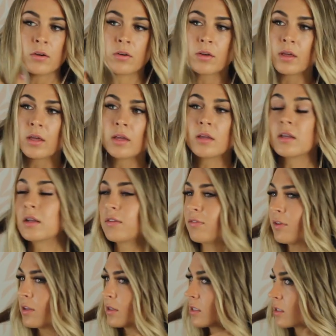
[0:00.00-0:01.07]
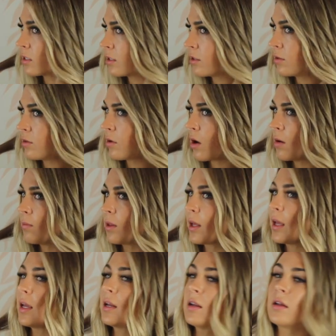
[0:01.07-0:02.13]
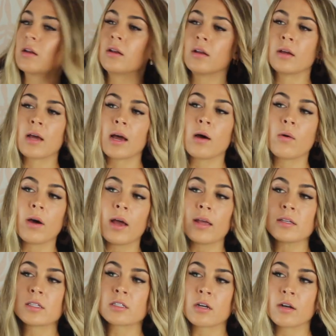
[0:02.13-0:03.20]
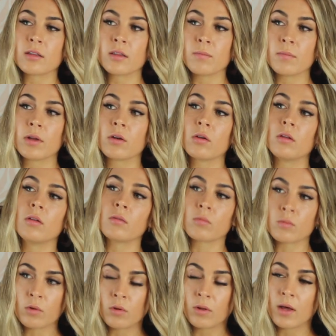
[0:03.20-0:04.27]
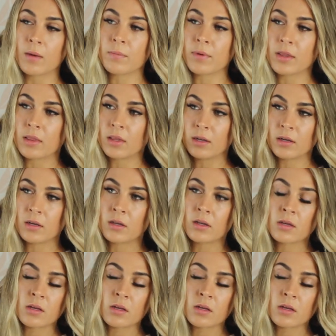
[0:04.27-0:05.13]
Okay, and if it's too complicated how I start in the middle, roll up, and then